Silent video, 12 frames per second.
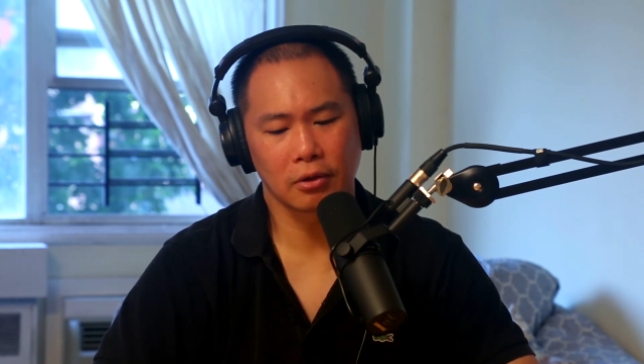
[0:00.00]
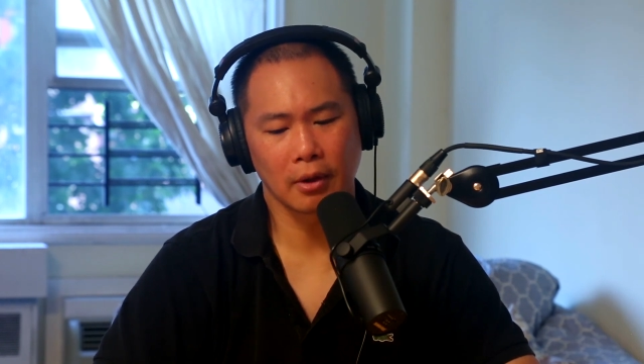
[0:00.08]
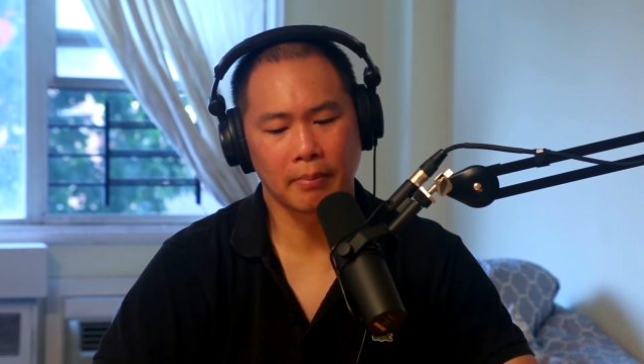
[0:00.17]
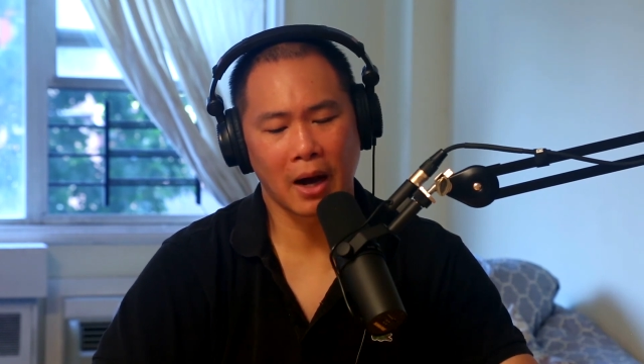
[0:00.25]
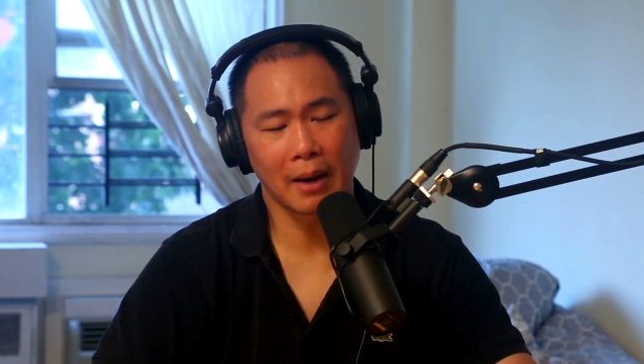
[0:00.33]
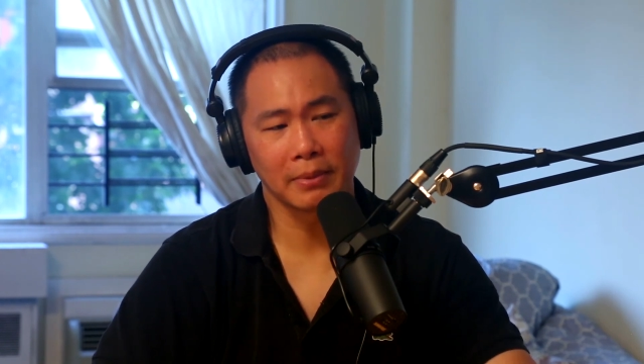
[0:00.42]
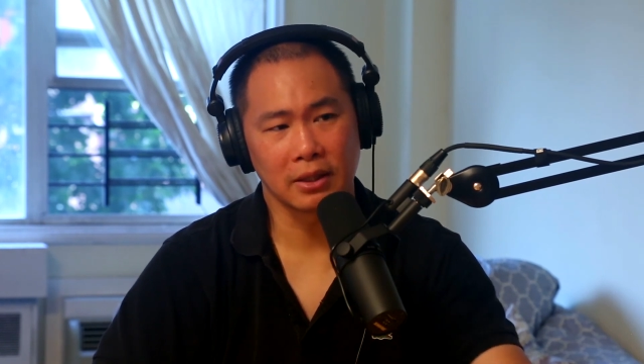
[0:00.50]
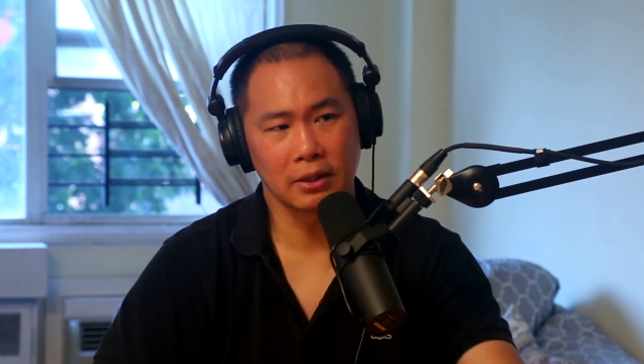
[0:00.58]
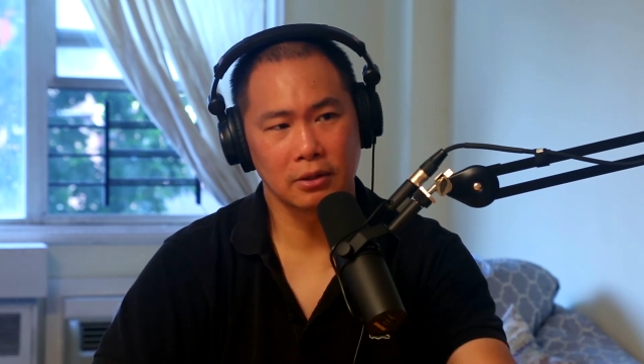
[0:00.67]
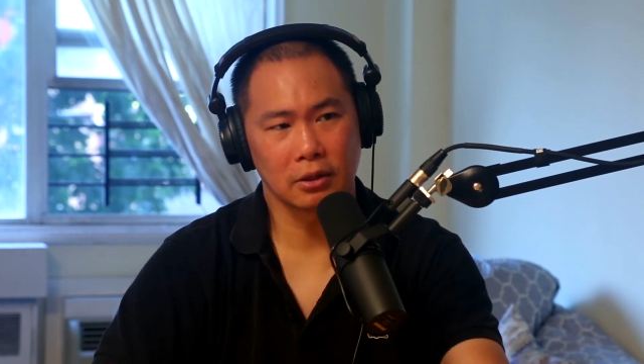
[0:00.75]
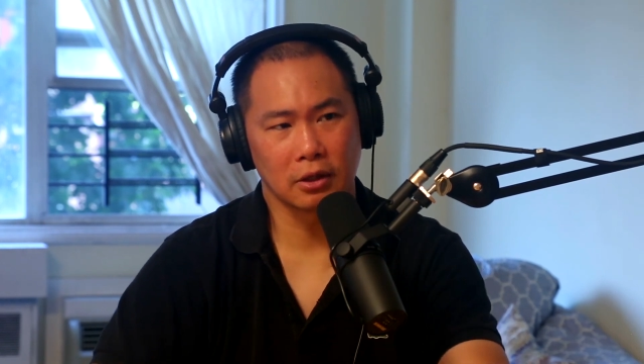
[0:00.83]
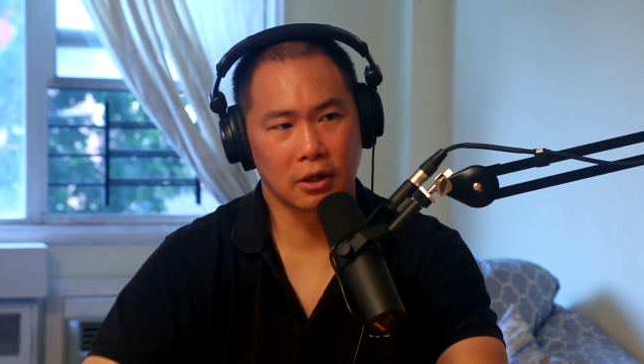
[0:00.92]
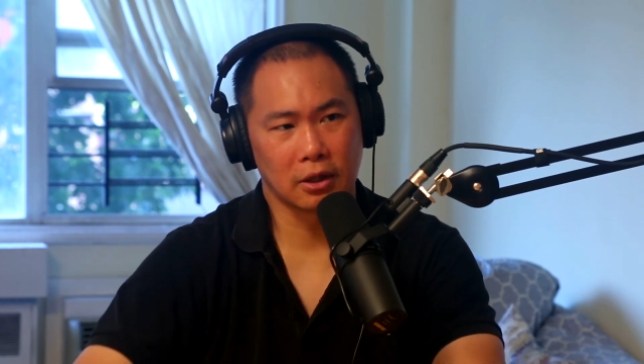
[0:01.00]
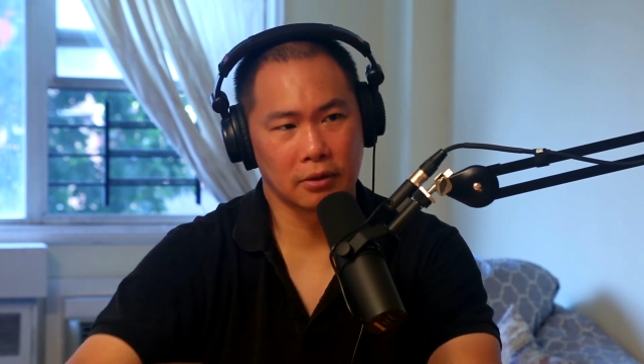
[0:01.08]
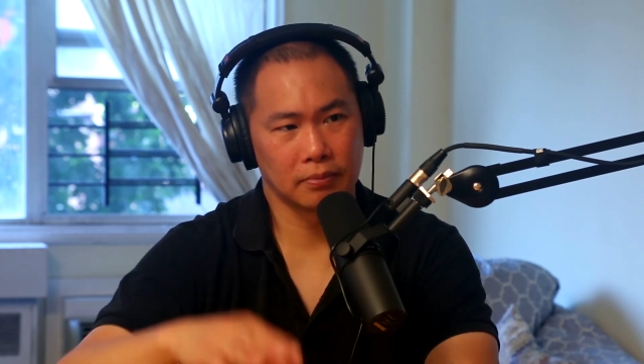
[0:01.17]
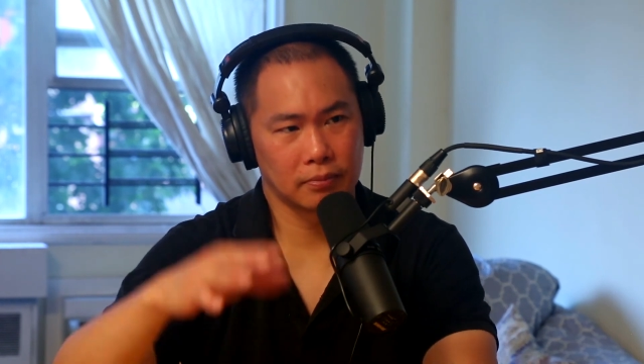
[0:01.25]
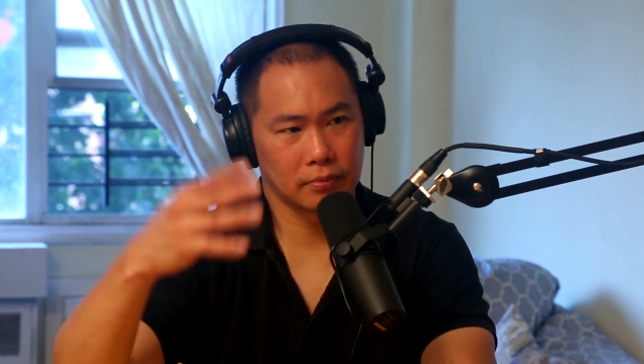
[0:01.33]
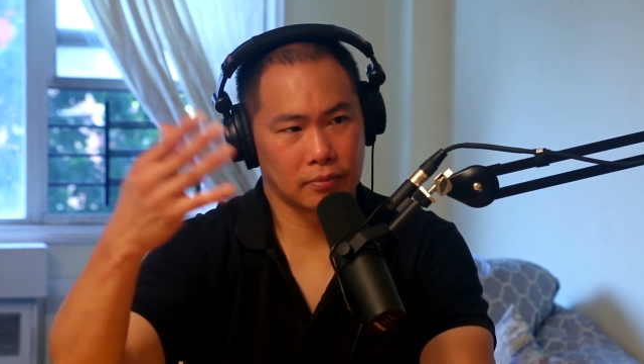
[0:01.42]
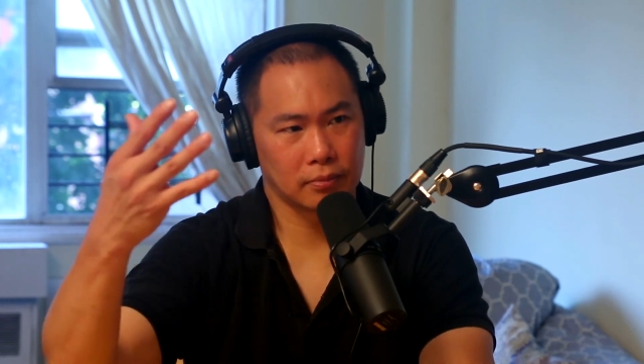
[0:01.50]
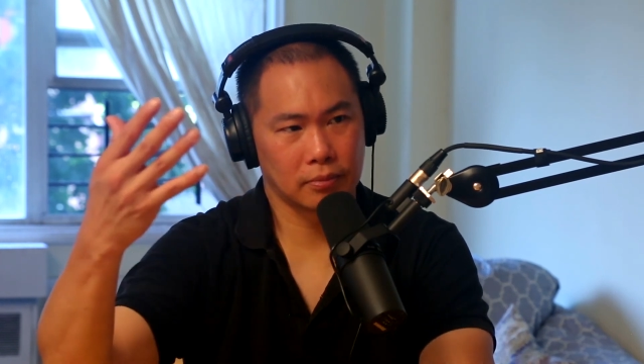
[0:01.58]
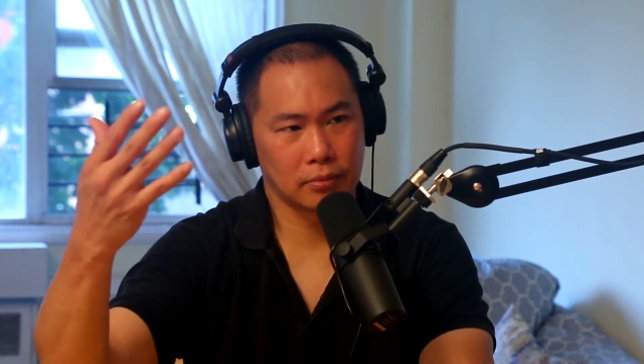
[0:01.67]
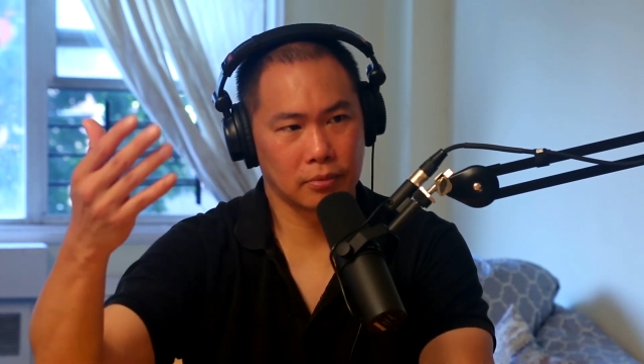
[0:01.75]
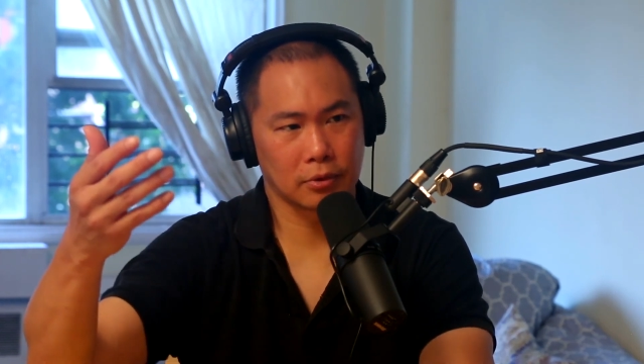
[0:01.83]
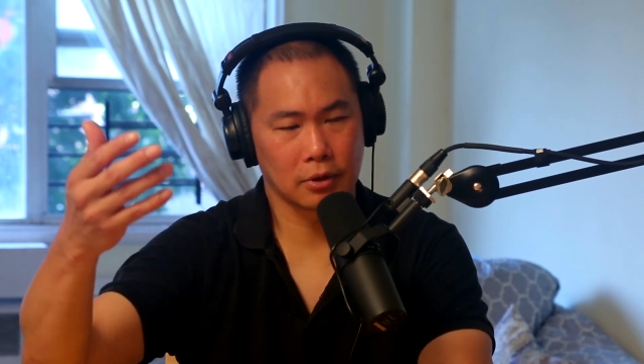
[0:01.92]
the mommy, the
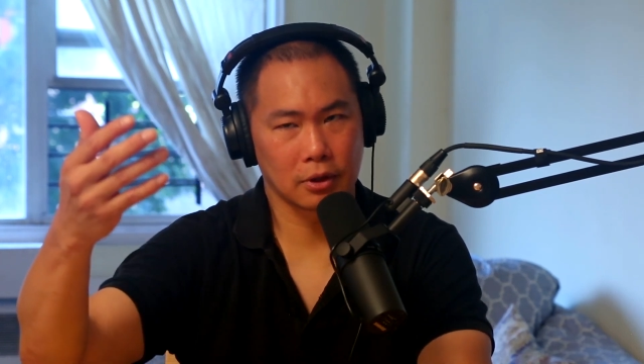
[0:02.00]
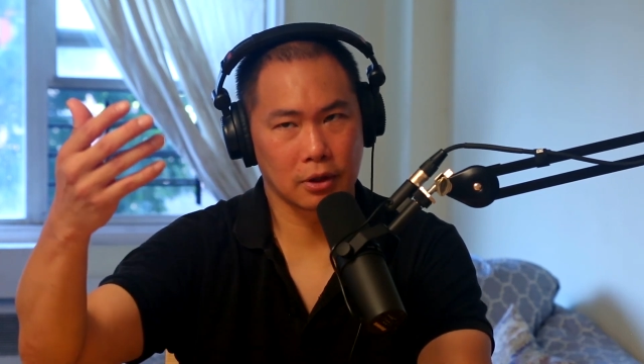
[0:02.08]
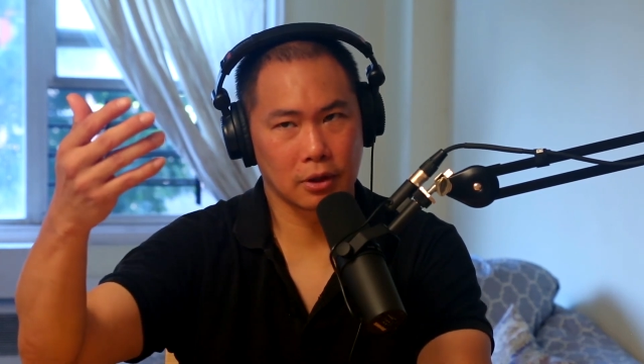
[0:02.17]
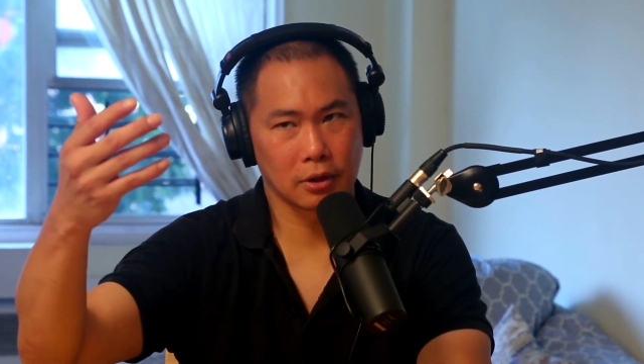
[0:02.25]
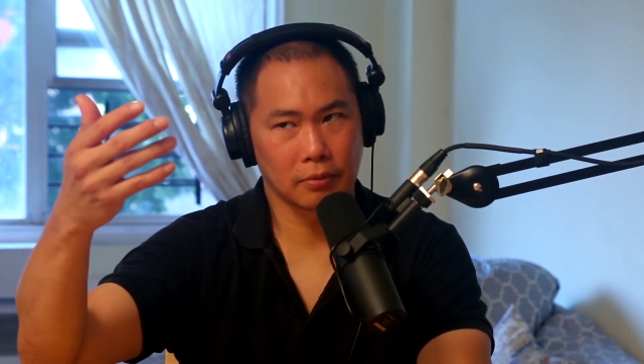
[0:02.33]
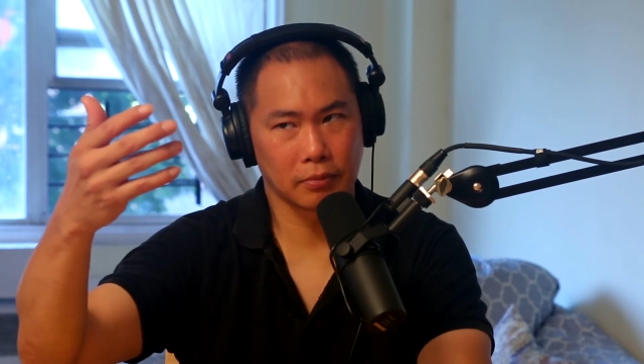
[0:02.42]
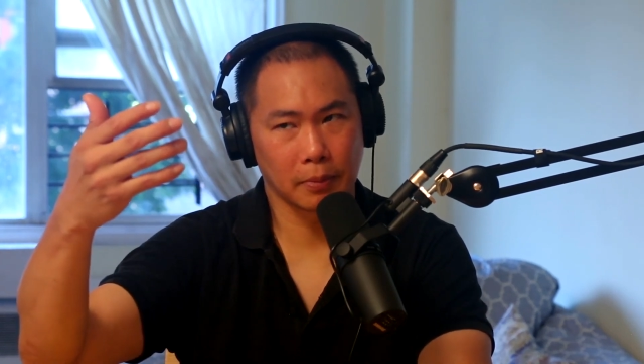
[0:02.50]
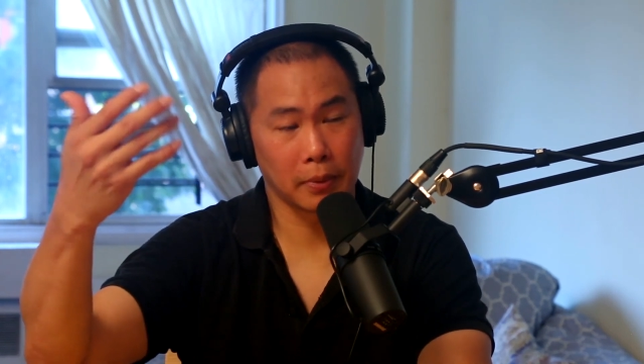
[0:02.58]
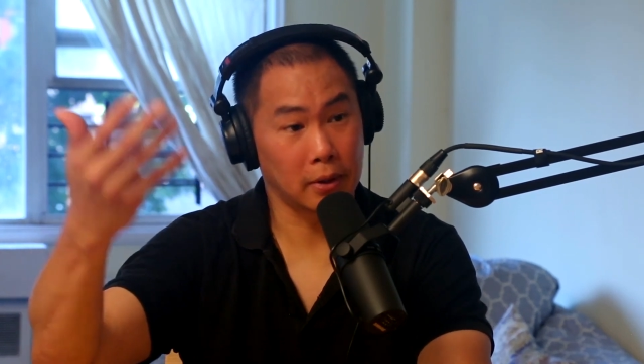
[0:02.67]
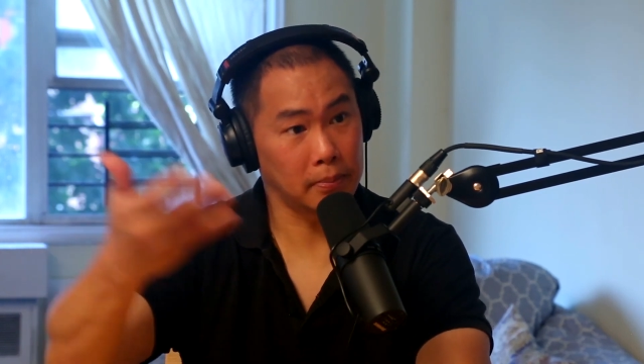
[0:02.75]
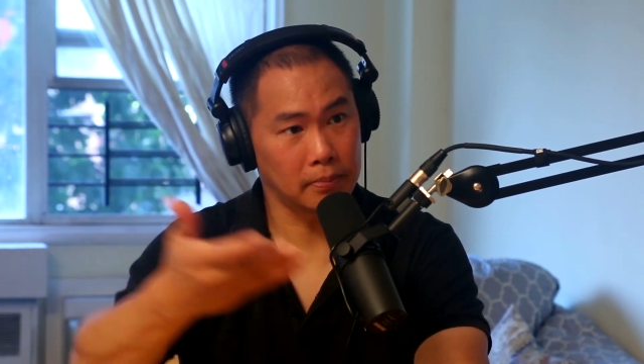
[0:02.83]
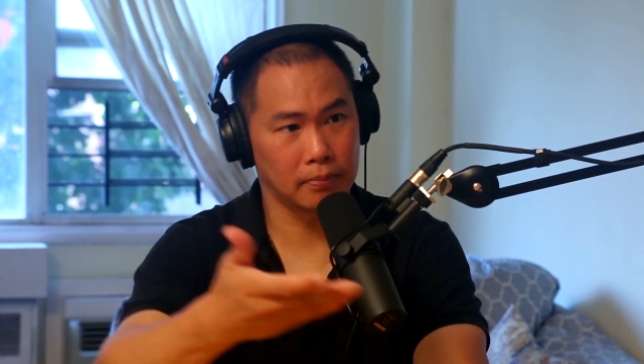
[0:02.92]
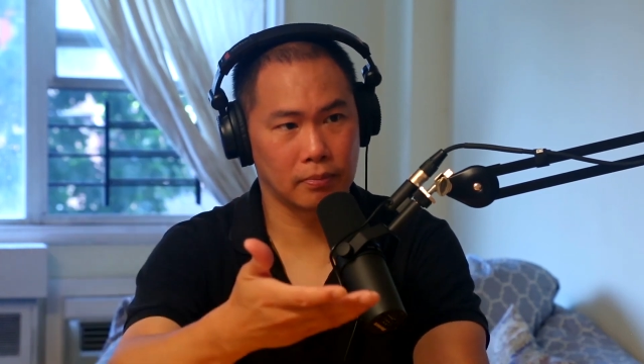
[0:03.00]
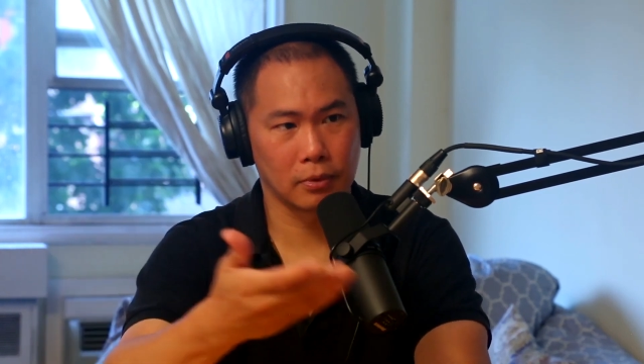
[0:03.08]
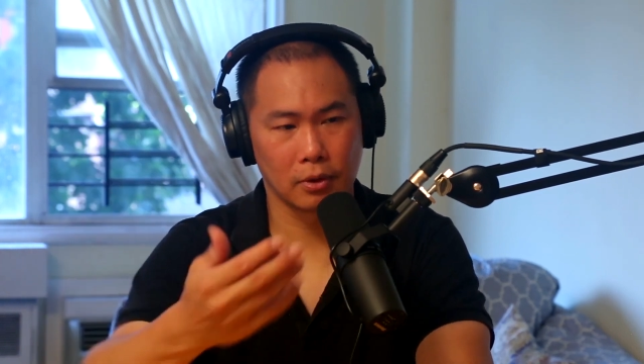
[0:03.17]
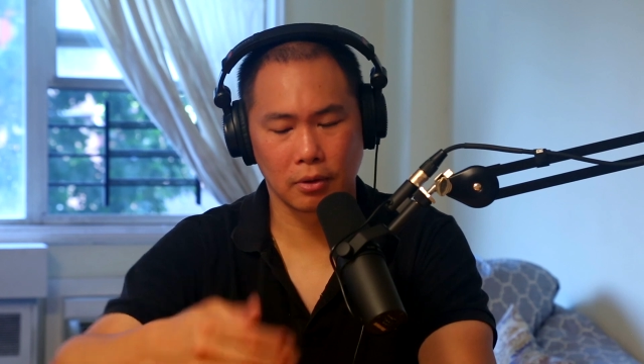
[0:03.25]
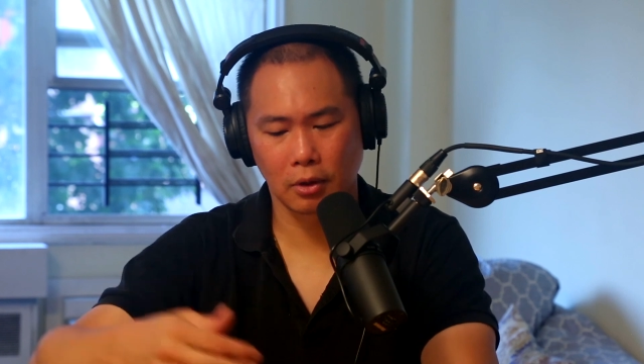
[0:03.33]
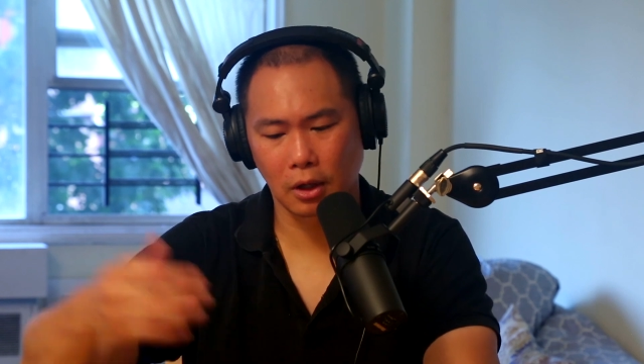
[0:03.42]
pimp, mm-hmm.